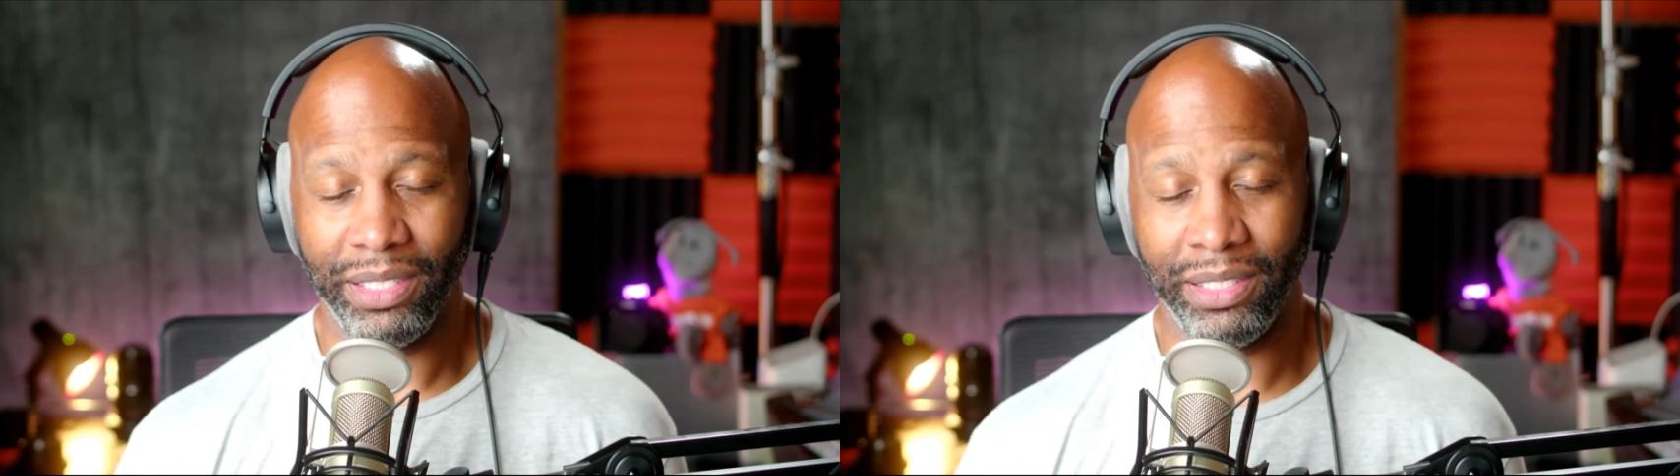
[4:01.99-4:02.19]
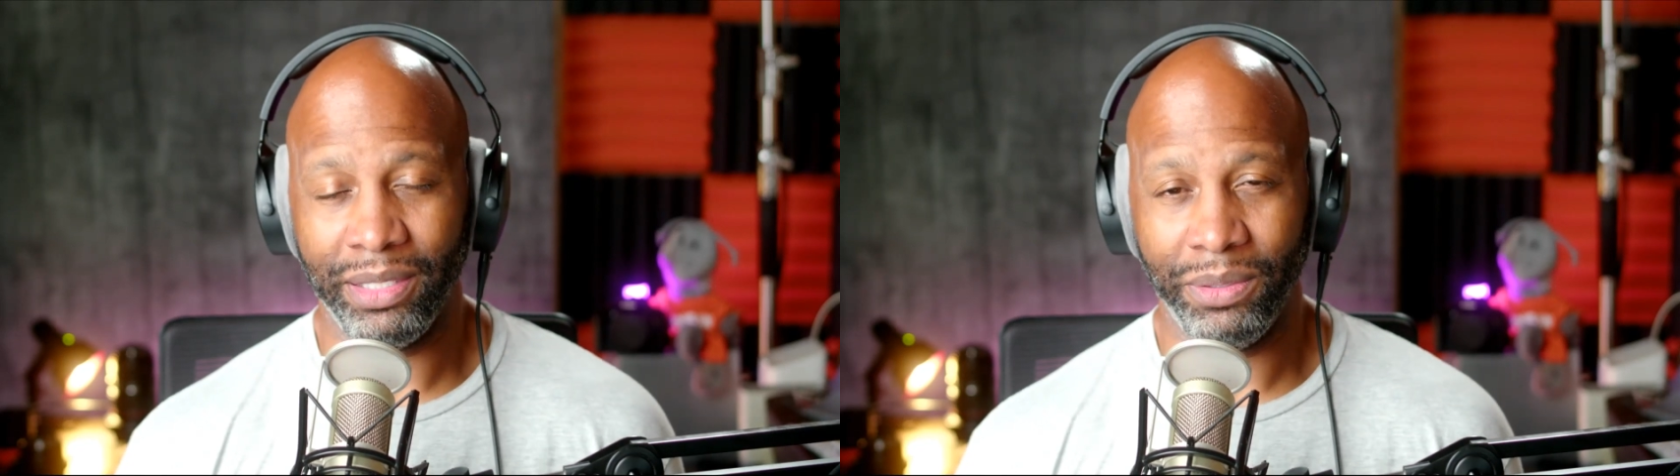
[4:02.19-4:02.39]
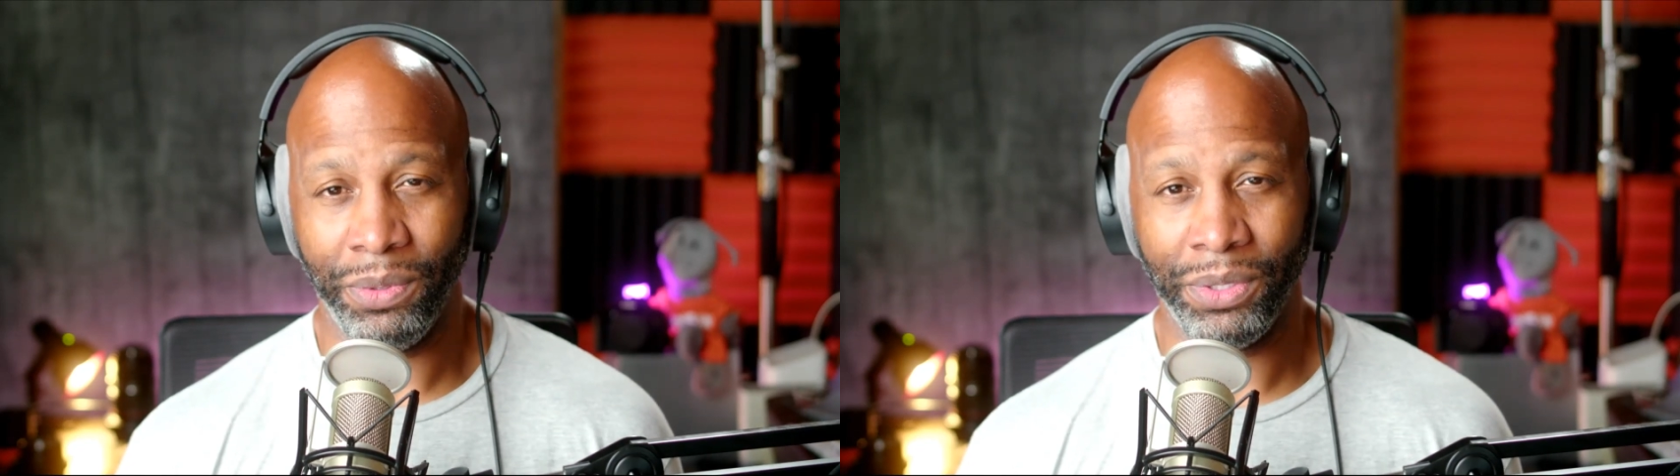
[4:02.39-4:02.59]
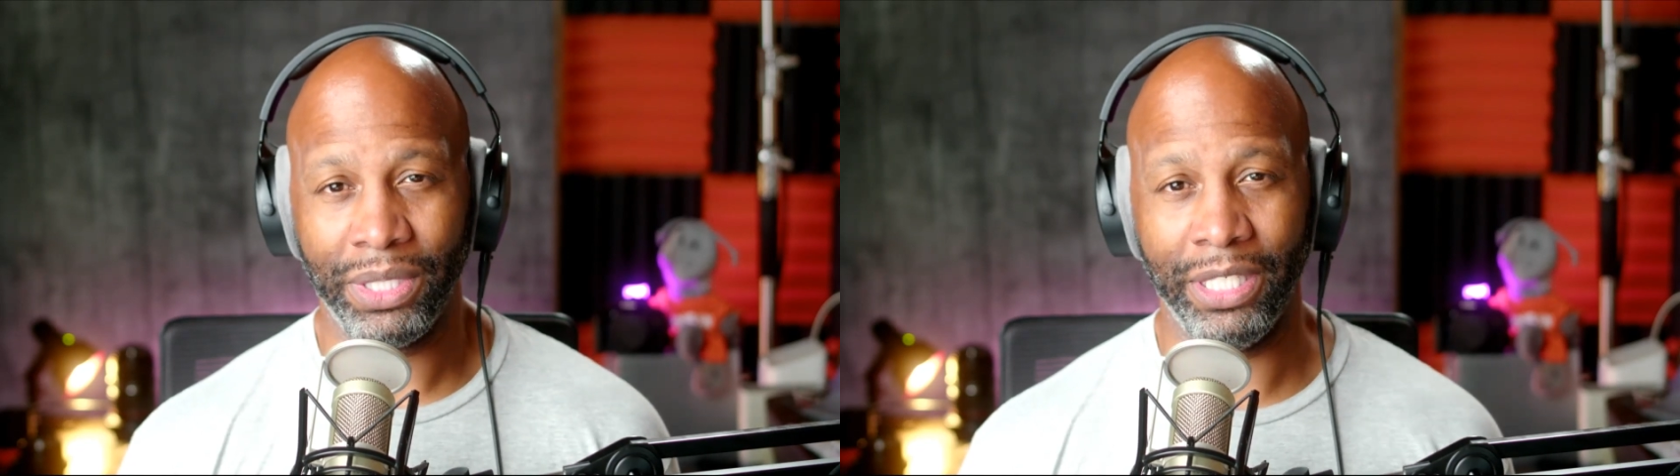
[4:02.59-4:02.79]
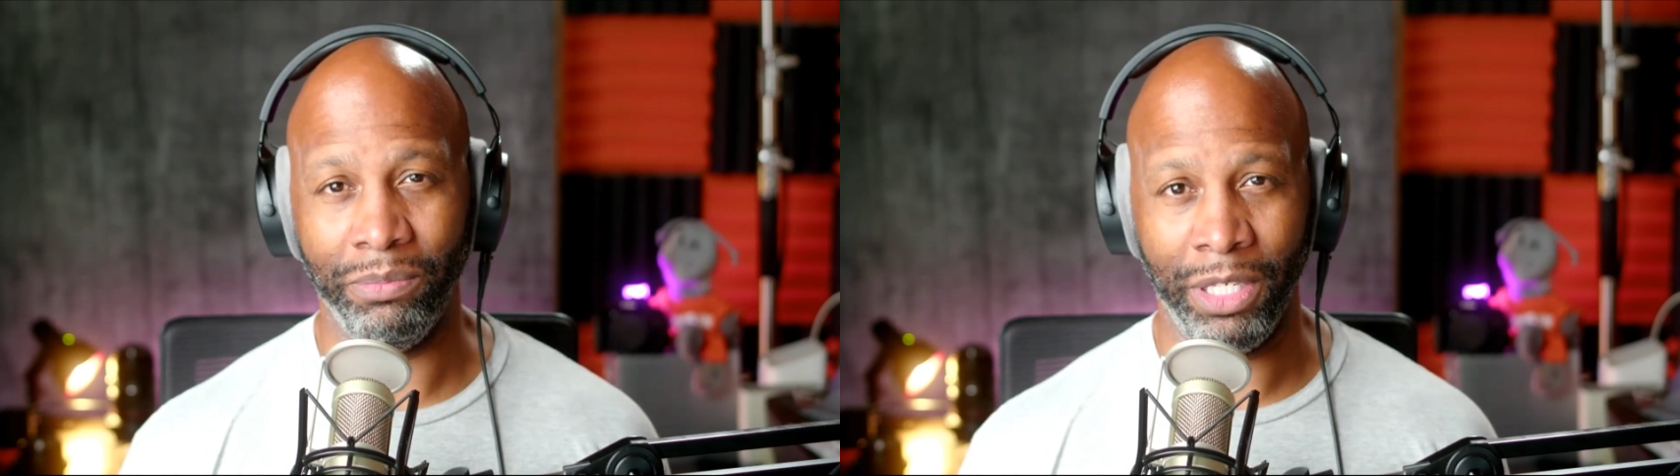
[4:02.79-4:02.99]
Uh, we'll
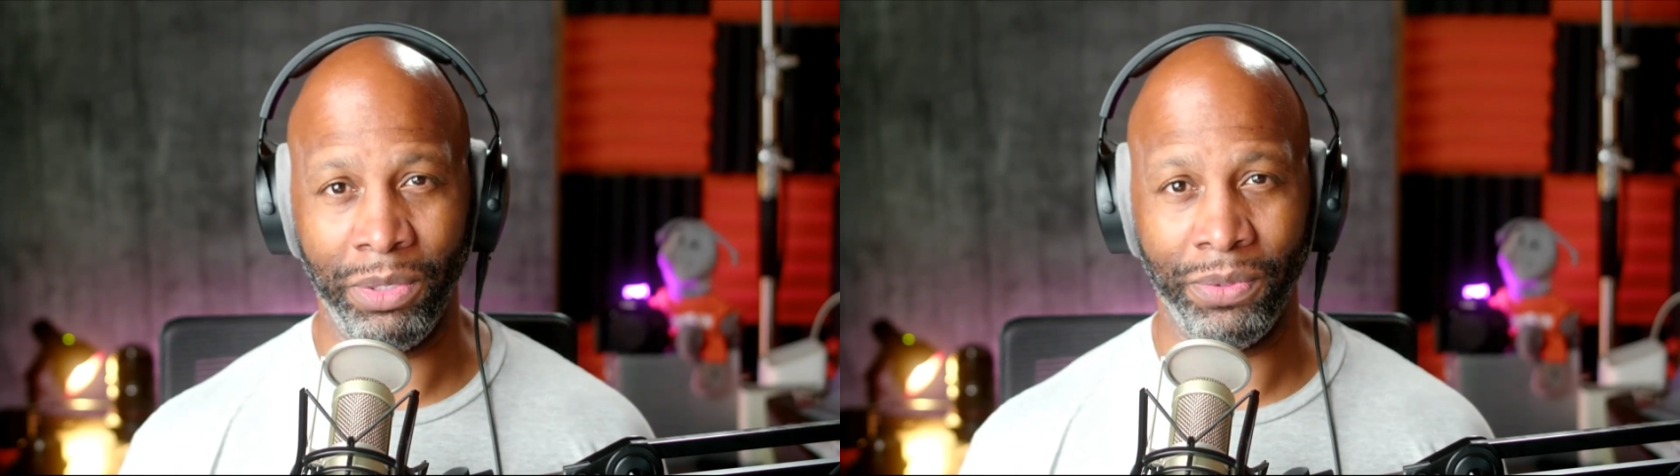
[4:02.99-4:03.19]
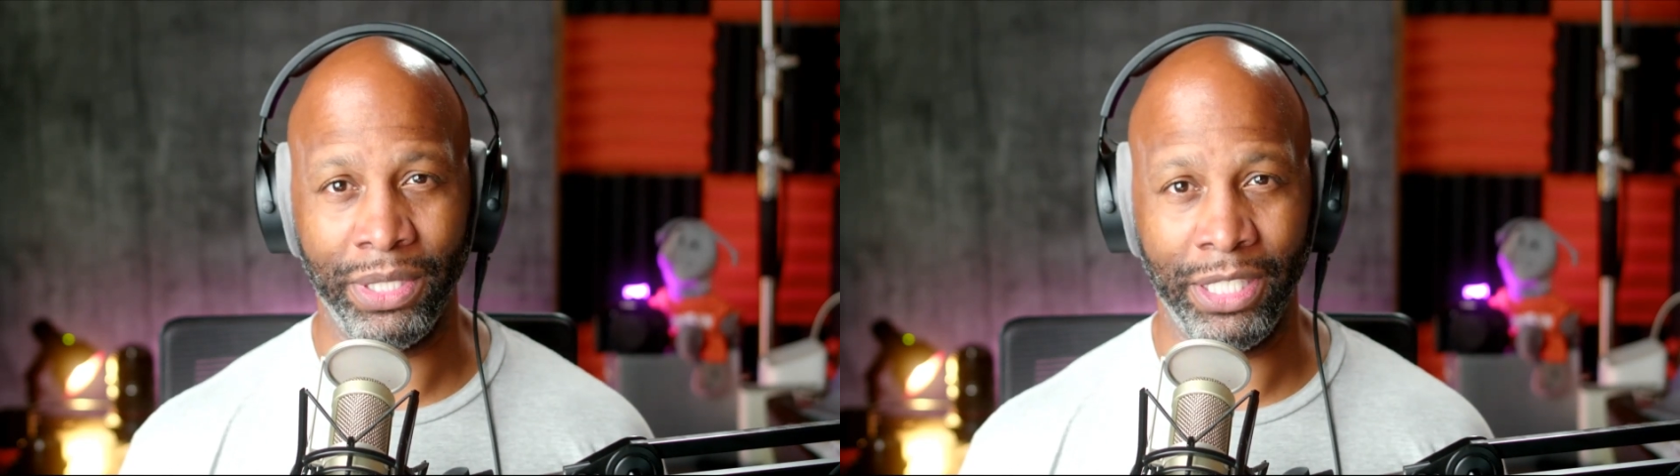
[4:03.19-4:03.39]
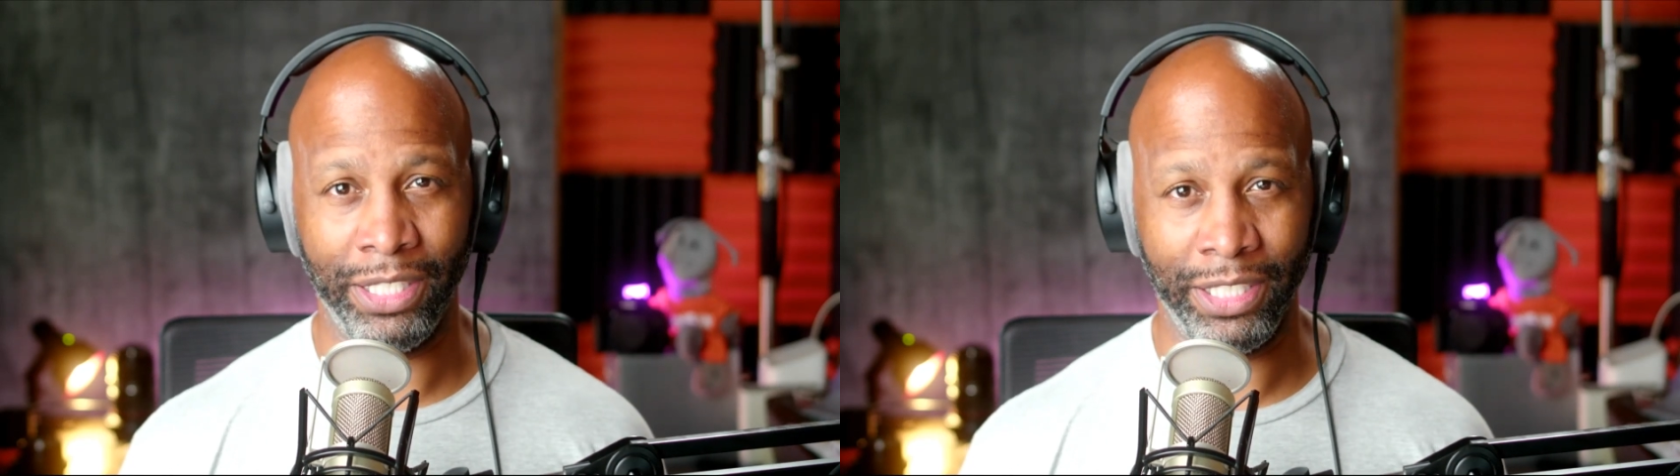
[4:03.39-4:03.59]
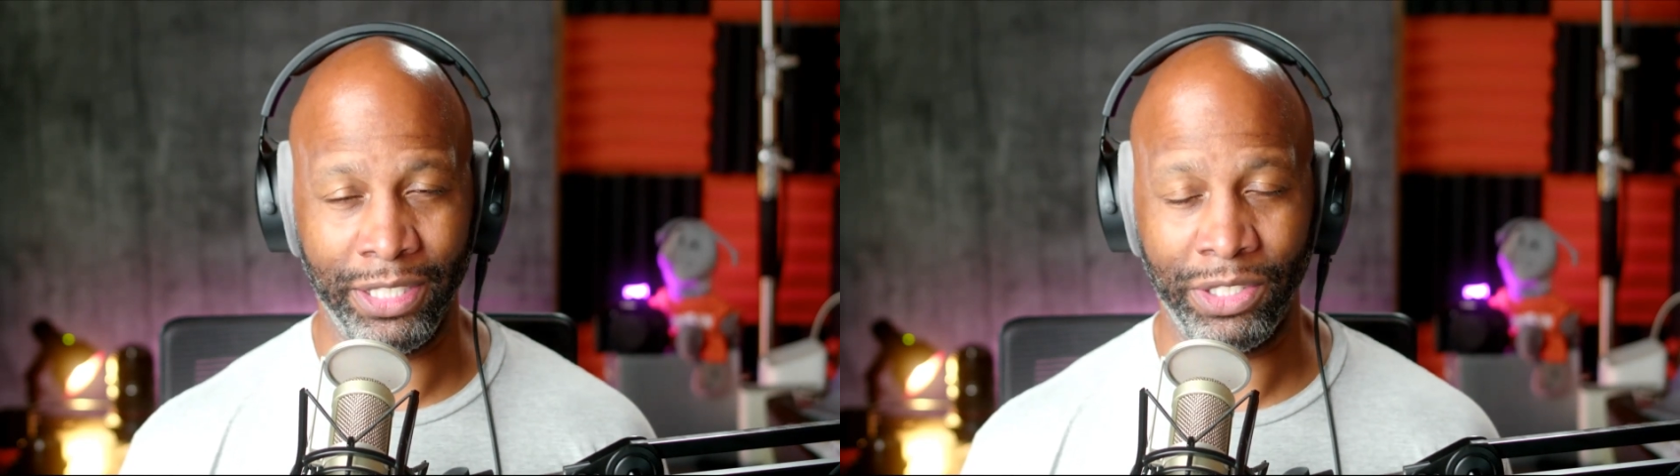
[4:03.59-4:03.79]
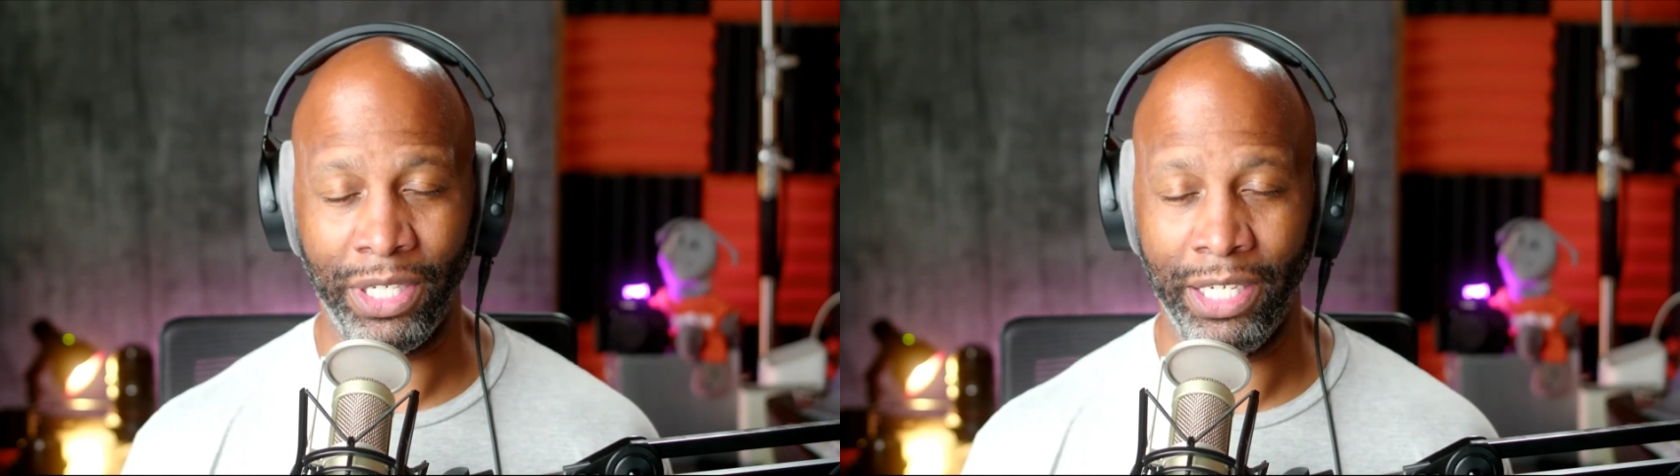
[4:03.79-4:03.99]
see. Maybe one day I'll
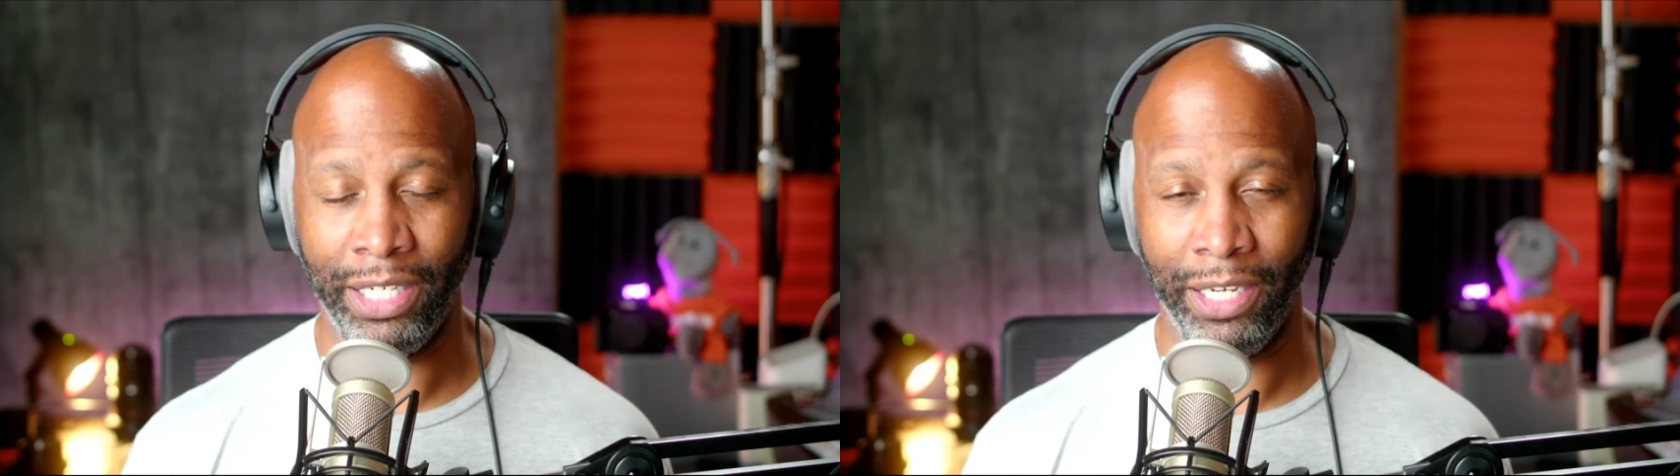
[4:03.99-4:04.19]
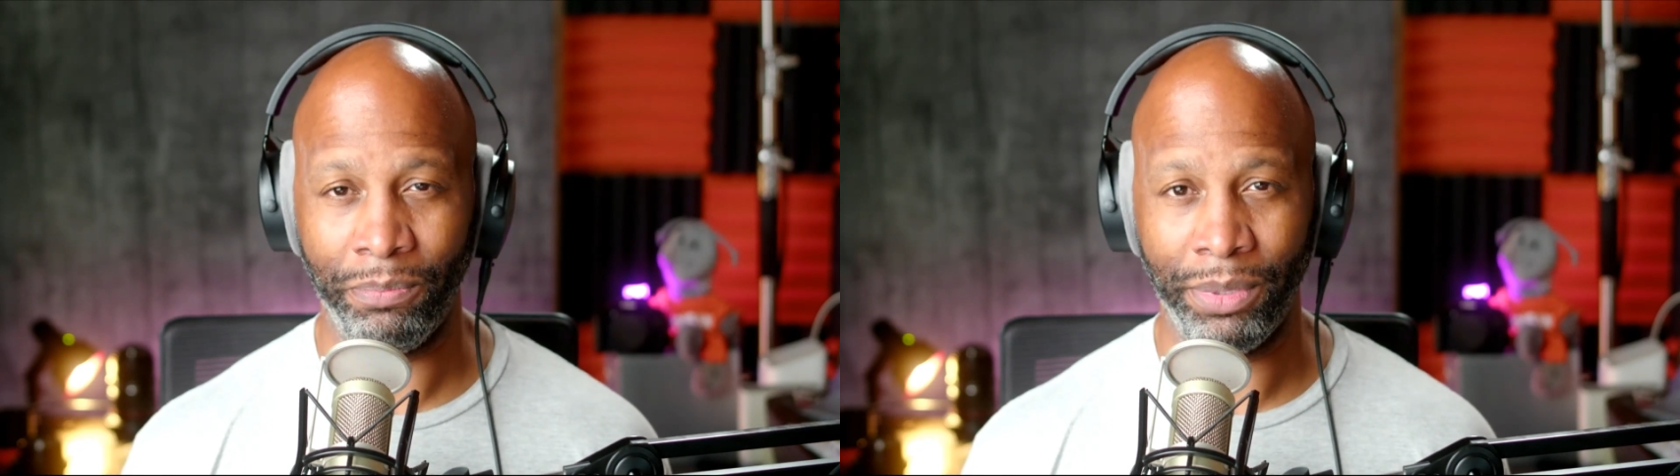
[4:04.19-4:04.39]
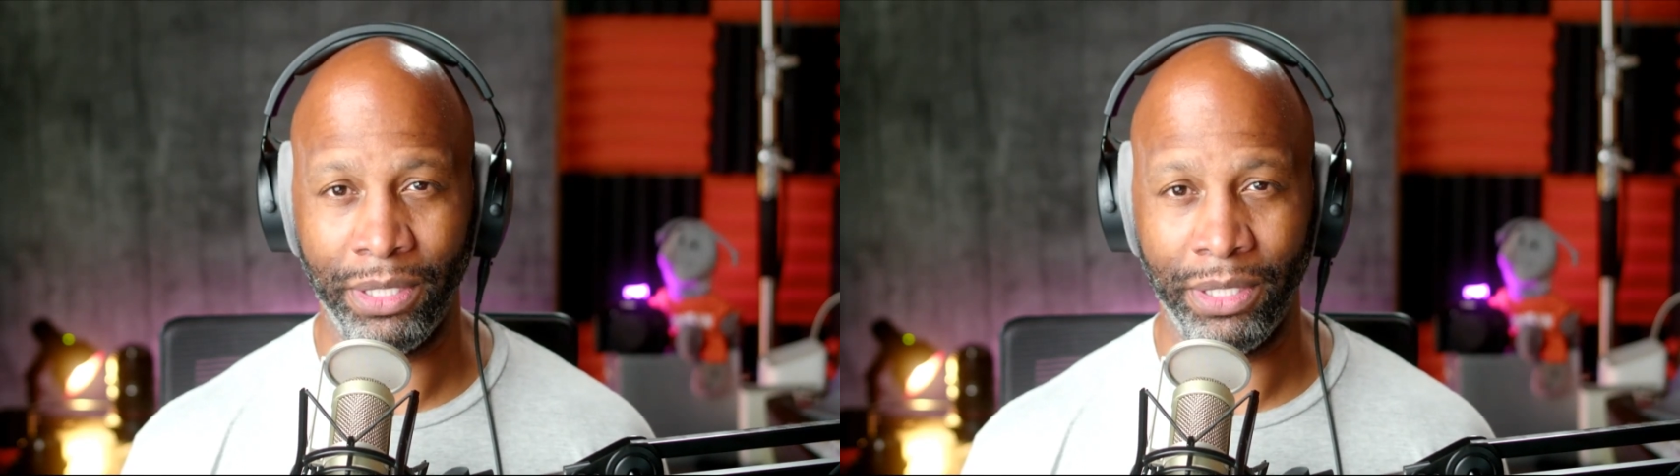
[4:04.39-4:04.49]
get to try it out.